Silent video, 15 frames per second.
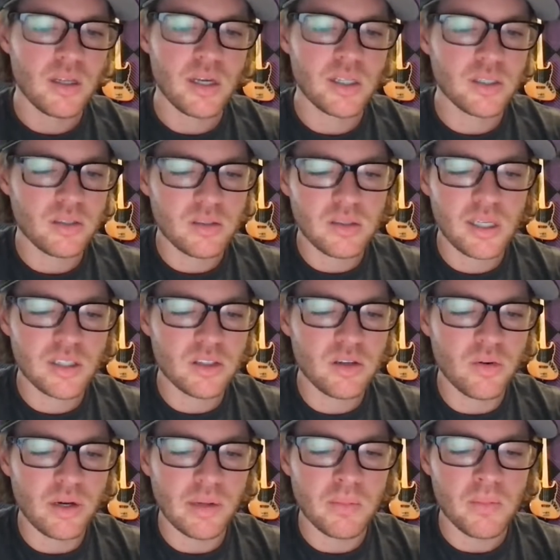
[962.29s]
That's
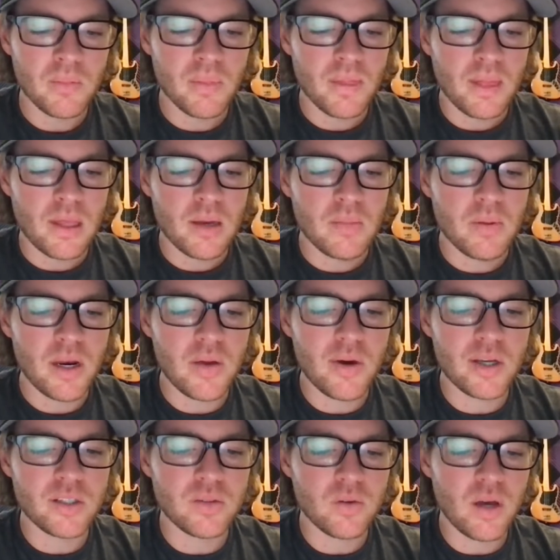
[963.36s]
annoying. But
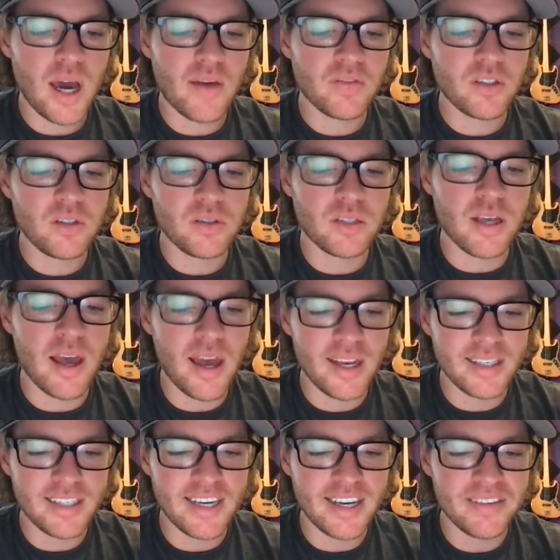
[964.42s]
anyways, after you
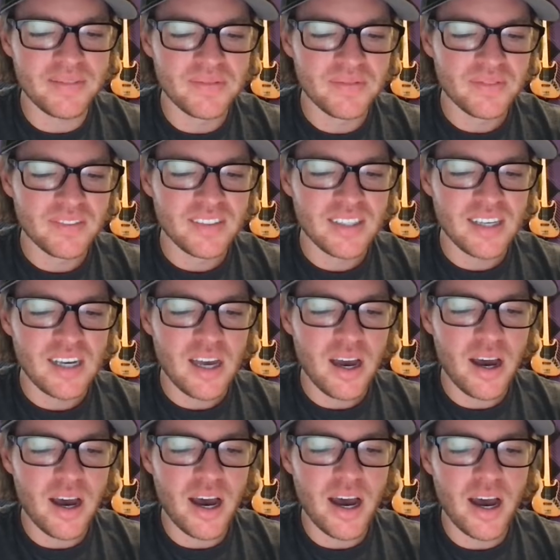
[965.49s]
send it,
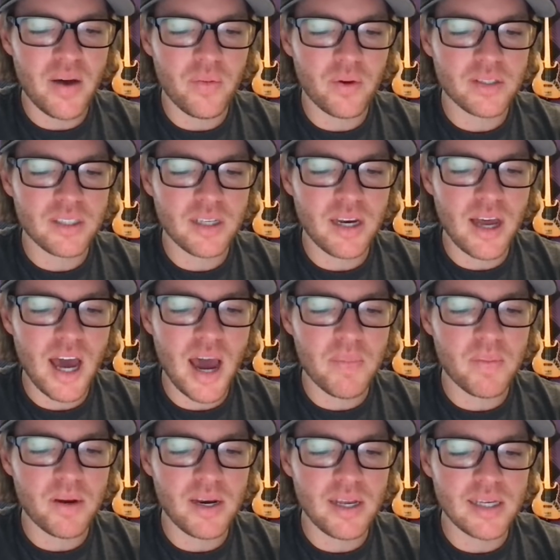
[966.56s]
what's going to
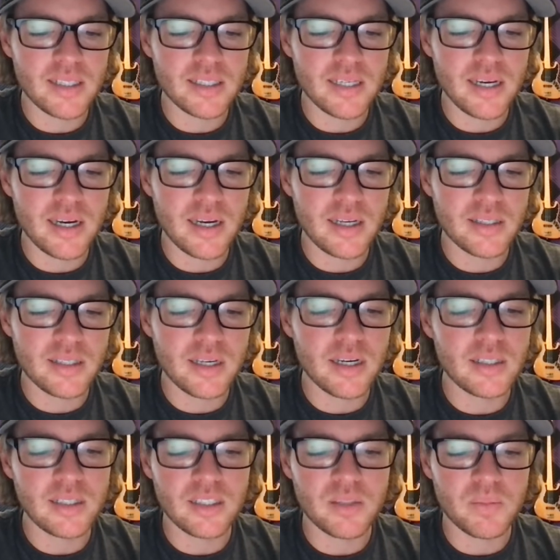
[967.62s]
happen is it's
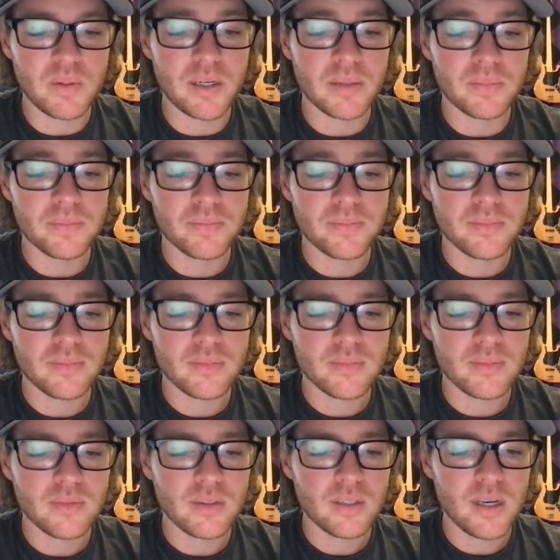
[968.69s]
going to disappear.
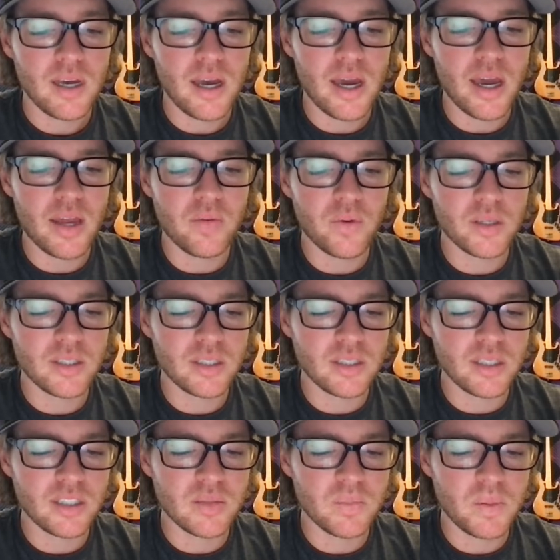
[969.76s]
And once it
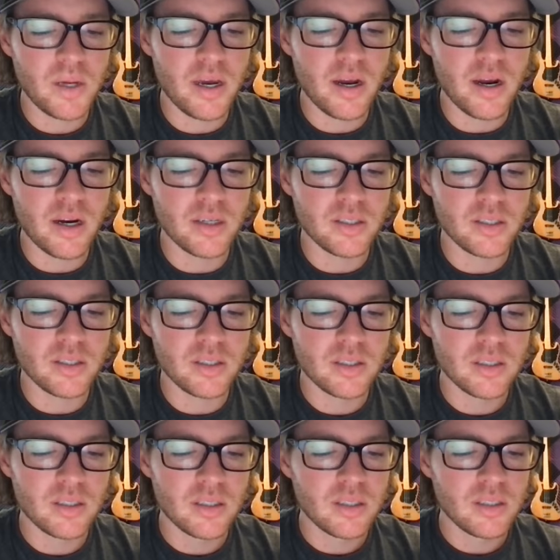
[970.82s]
disappears,
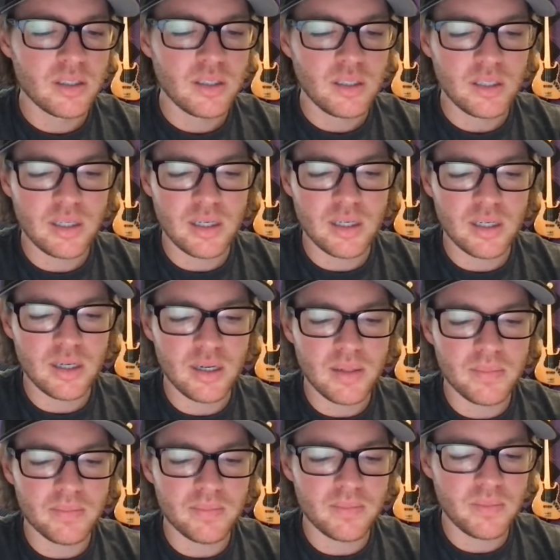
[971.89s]

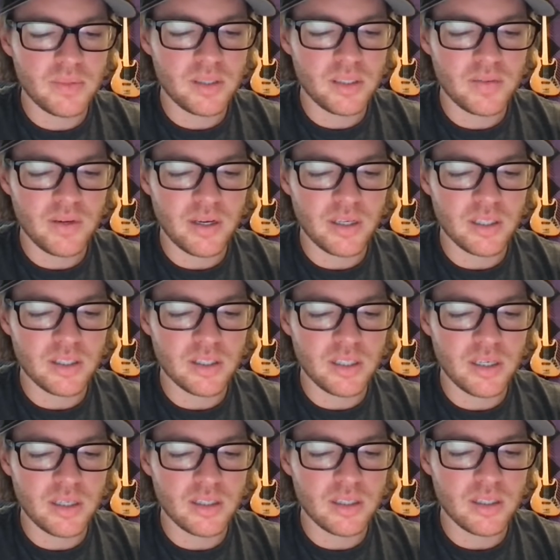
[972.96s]
let me see if I could just
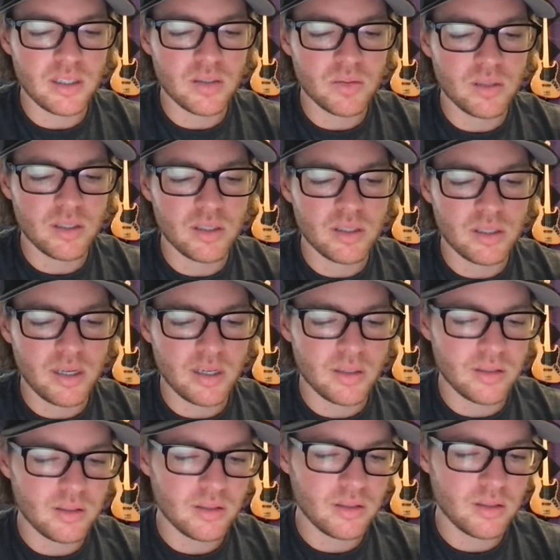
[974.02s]
send it to this one instead.